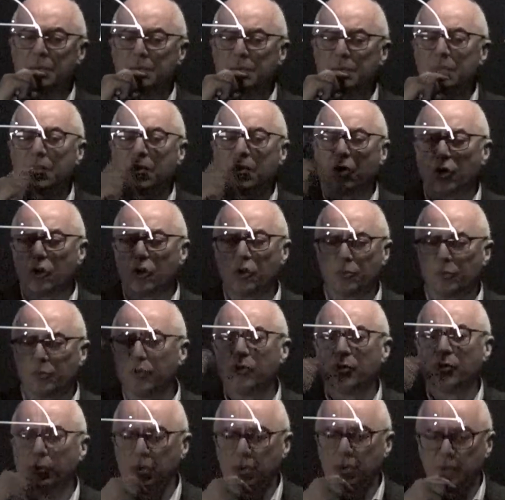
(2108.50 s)
oil
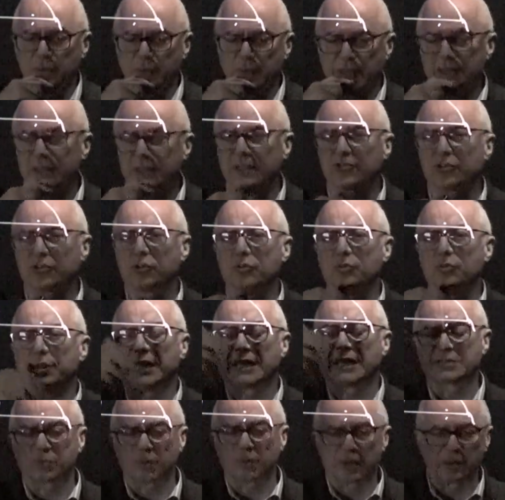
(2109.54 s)
pool. And this could be
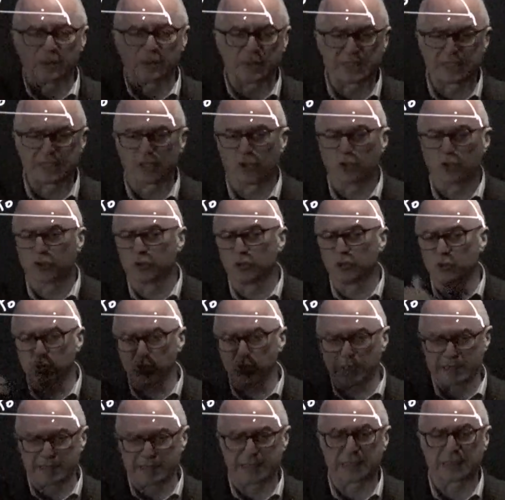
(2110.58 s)
as well with CO2,
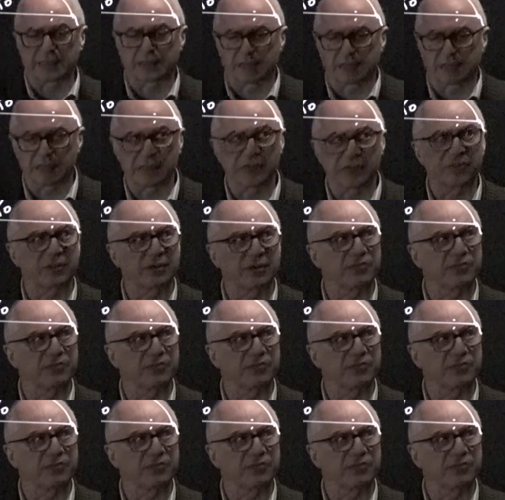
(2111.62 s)
etc., different